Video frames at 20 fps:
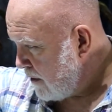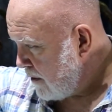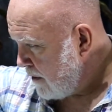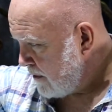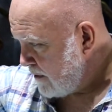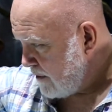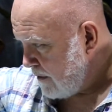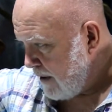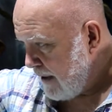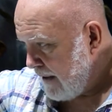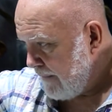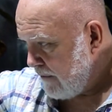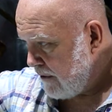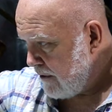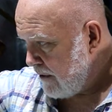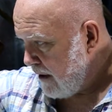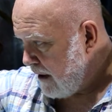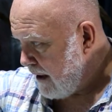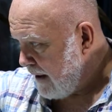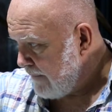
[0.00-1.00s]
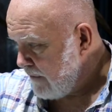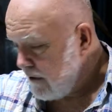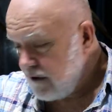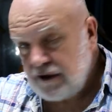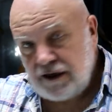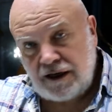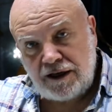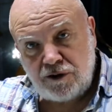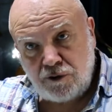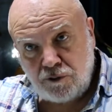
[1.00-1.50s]
so I have an
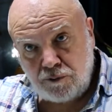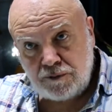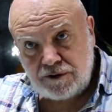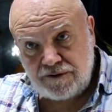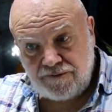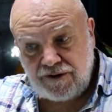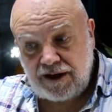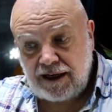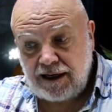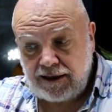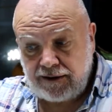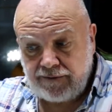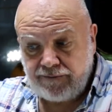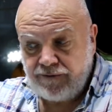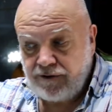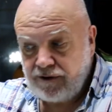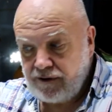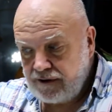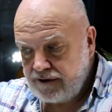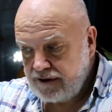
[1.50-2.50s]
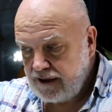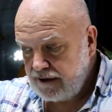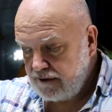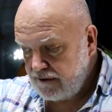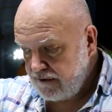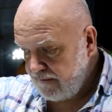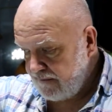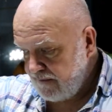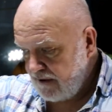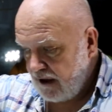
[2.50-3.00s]
enormous feeling for the sense
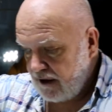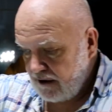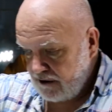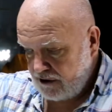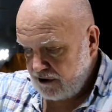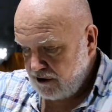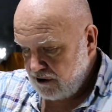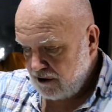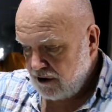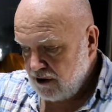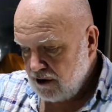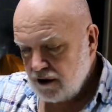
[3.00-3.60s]
of touch,